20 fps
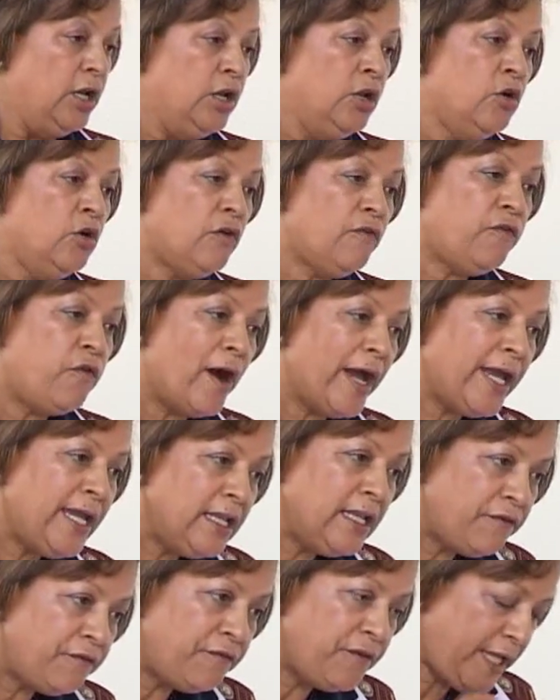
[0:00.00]
Look for
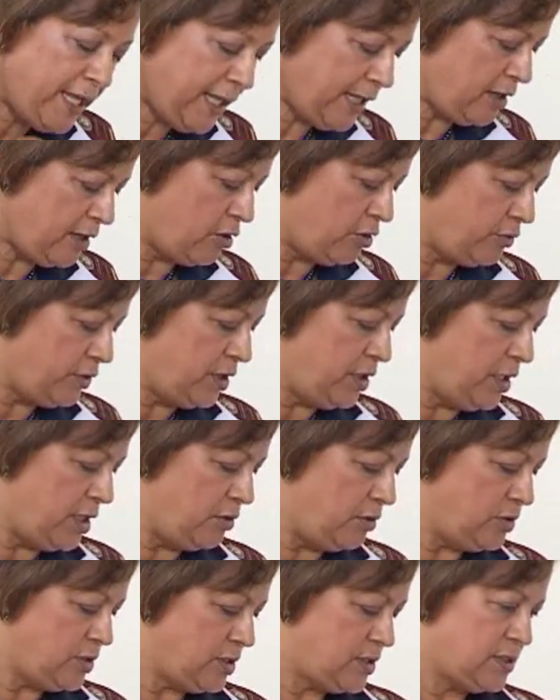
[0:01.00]
alar flare on the
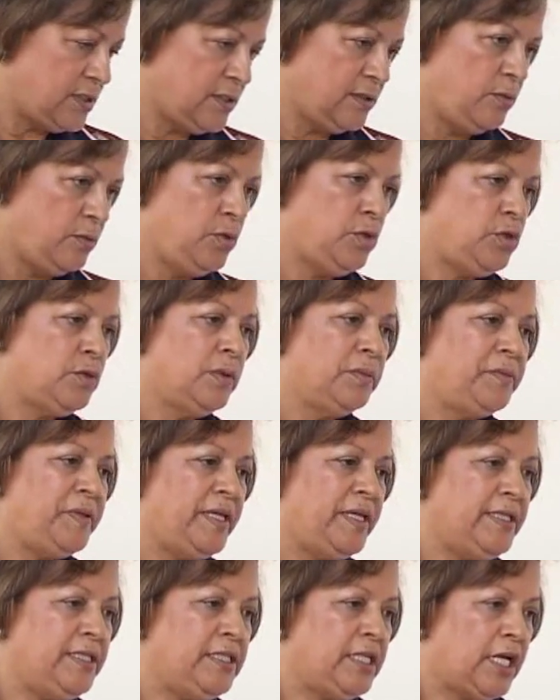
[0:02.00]
nose, which will
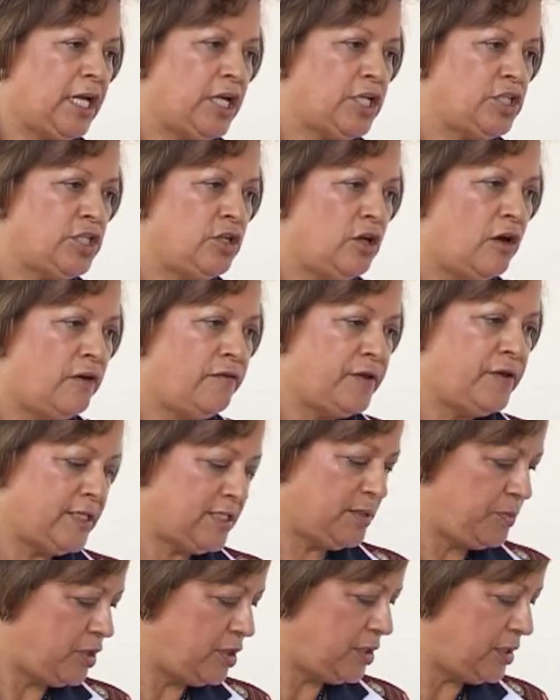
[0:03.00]
be an indication of
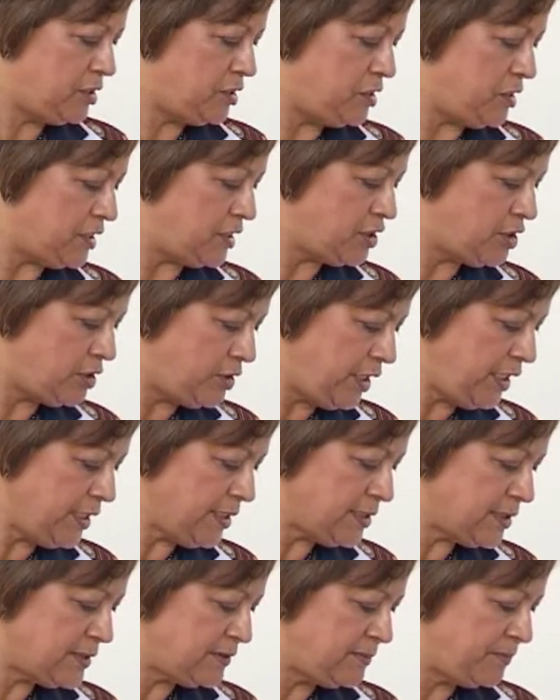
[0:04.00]
respiratory
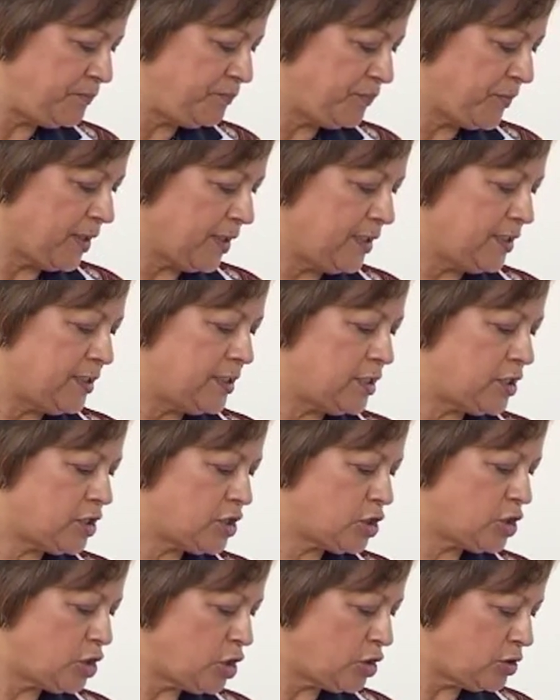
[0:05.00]
distress,
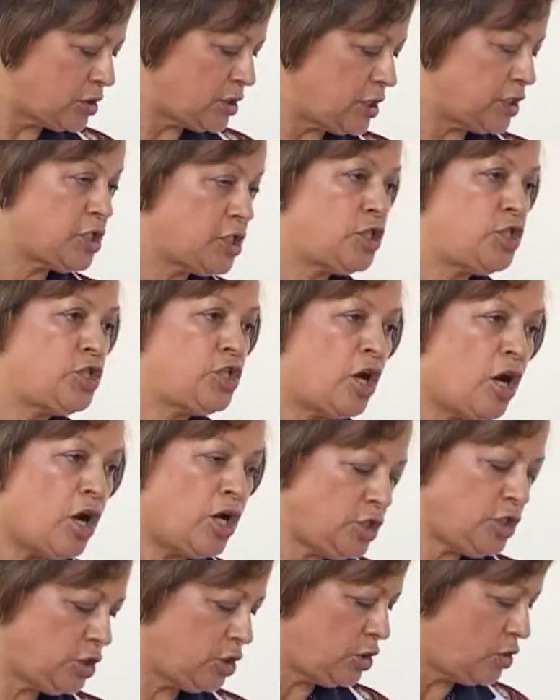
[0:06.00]

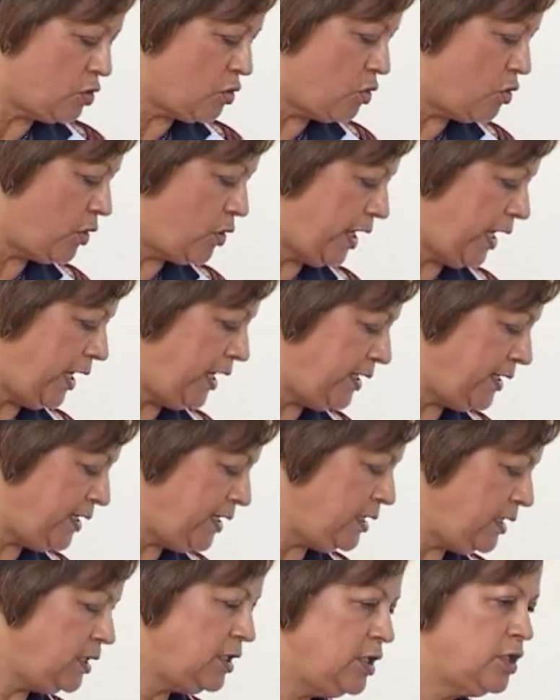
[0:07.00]
discharge, or
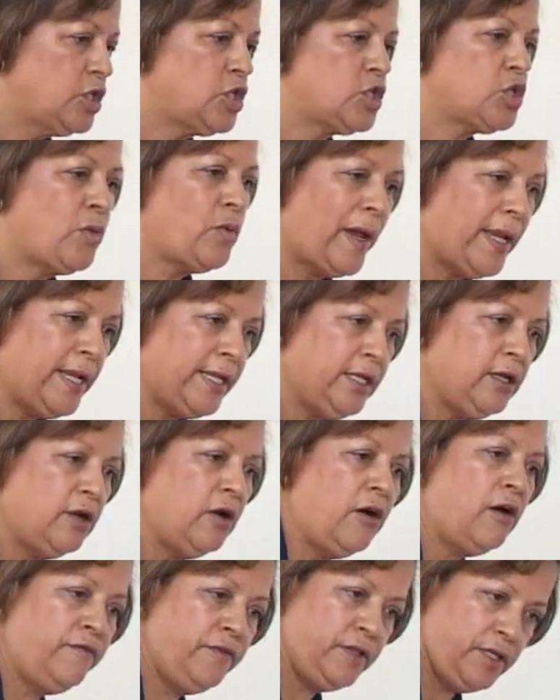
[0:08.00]
any swelling
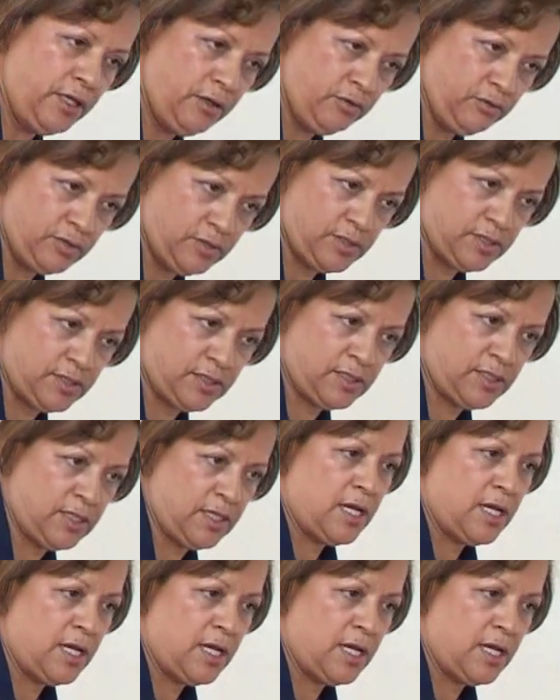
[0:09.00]
of the nose.